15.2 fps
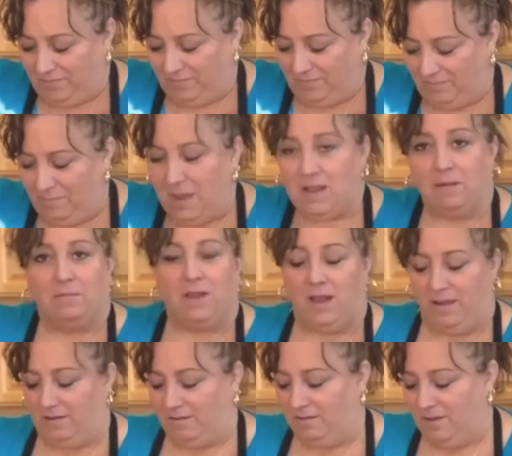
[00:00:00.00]
Make them
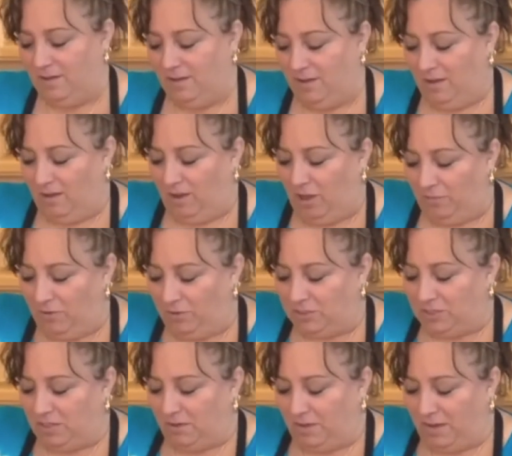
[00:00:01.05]
kind of,
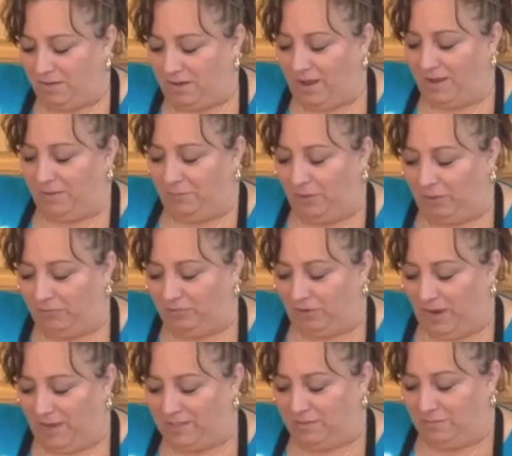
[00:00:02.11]
I kind of
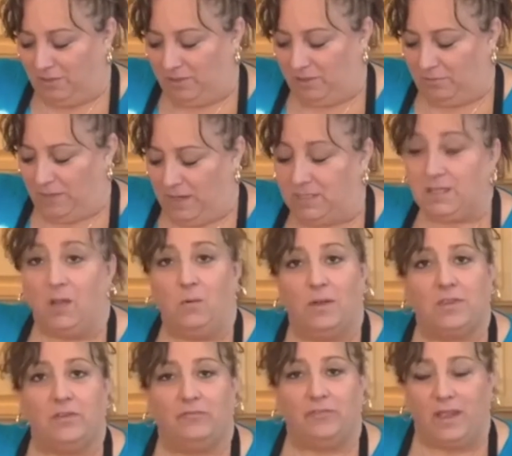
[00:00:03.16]
pulverize them a little bit because I
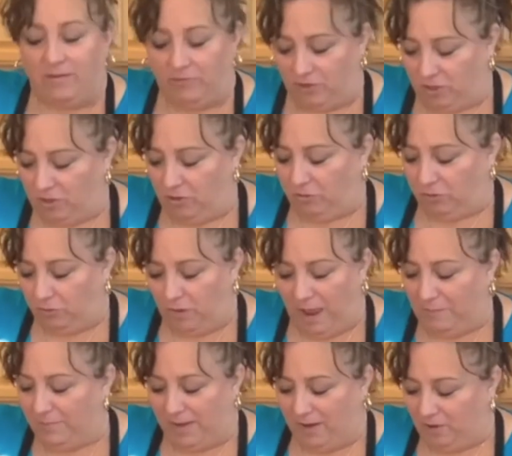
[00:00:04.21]
want the flavor to go
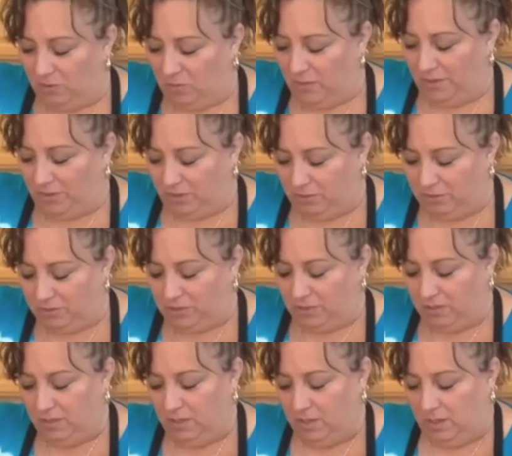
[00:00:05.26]
throughout, but I don't want those
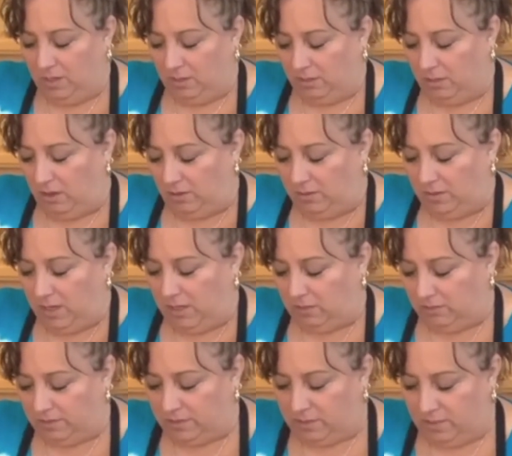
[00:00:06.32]
long
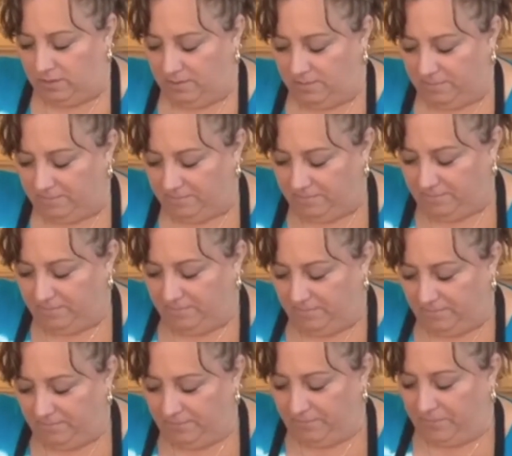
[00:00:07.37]
needles.
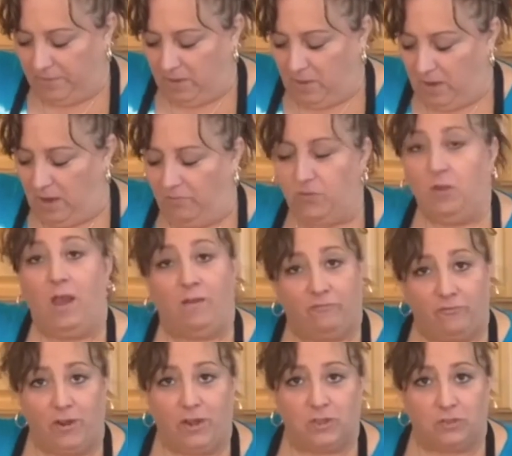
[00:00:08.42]
If you have
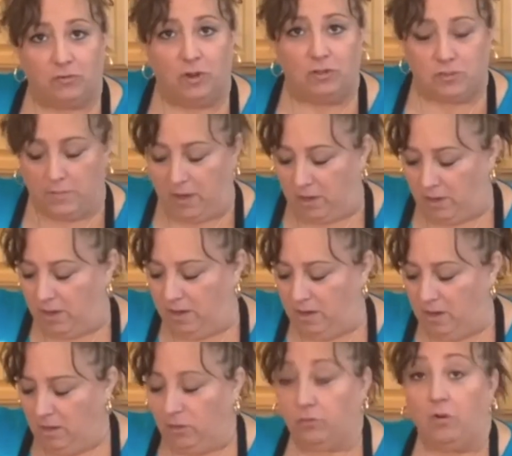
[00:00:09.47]
fresh rosemary,
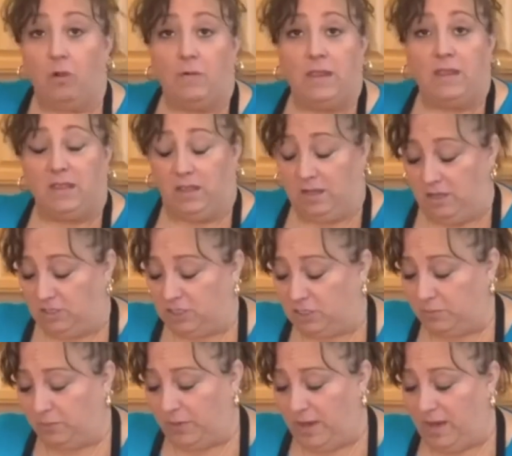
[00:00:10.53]
throwing in a
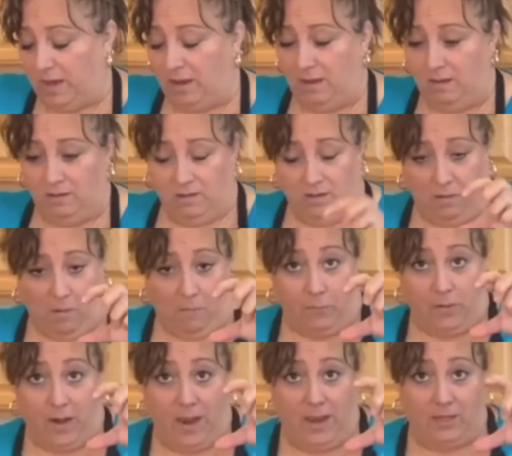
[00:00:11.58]
sprig or a
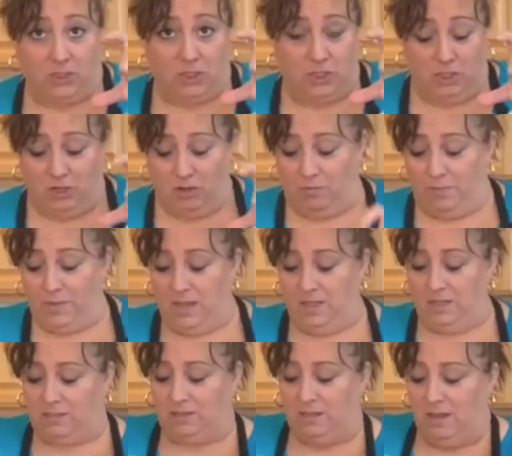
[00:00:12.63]
branch, a piece